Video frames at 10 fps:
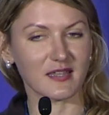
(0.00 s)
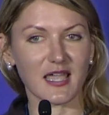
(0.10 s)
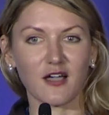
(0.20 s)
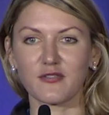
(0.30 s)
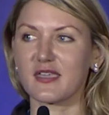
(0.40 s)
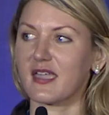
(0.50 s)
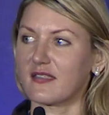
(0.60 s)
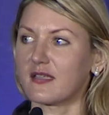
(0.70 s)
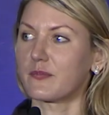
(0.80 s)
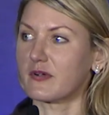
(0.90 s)
and how they
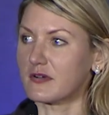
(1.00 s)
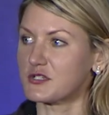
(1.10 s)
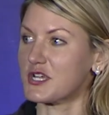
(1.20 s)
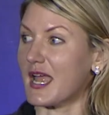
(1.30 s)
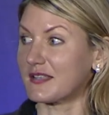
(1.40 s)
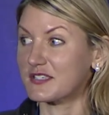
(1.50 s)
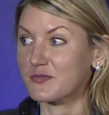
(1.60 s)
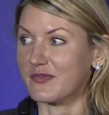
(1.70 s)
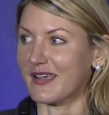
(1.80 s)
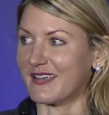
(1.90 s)
can emerge and
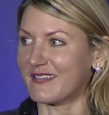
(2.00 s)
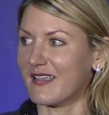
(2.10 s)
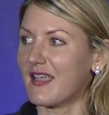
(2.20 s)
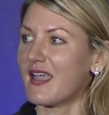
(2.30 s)
spread